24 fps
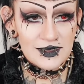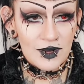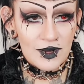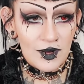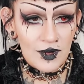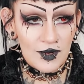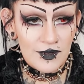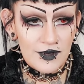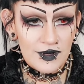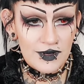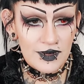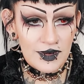
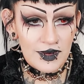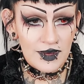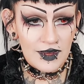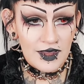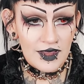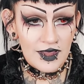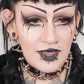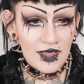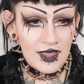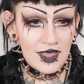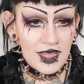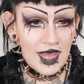on
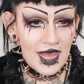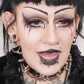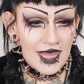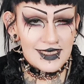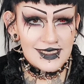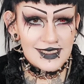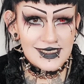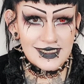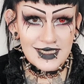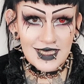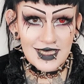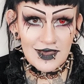and
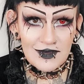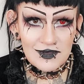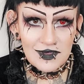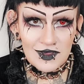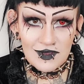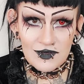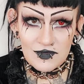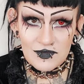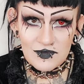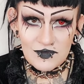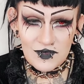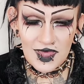see if they
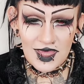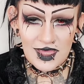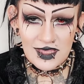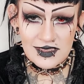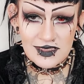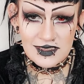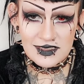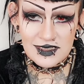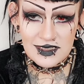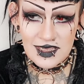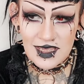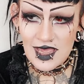fit,